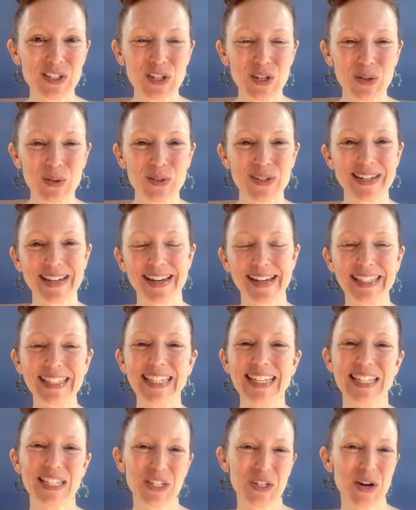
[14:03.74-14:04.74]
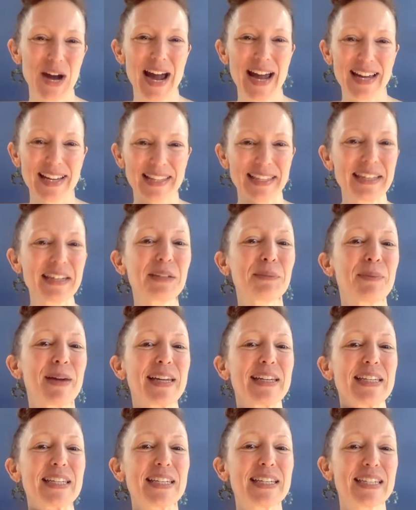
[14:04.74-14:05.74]
you to at least try a little
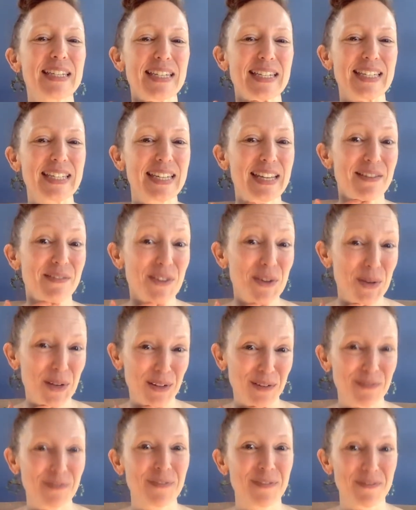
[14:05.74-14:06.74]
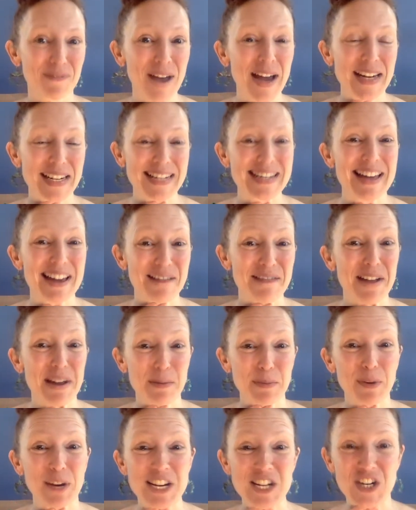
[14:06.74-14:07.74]
bit to see if you can find that
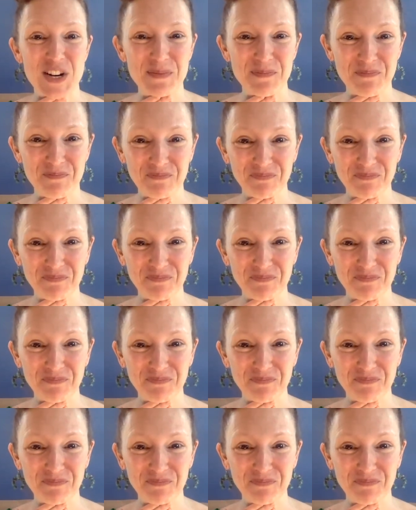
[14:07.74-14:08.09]
vibration.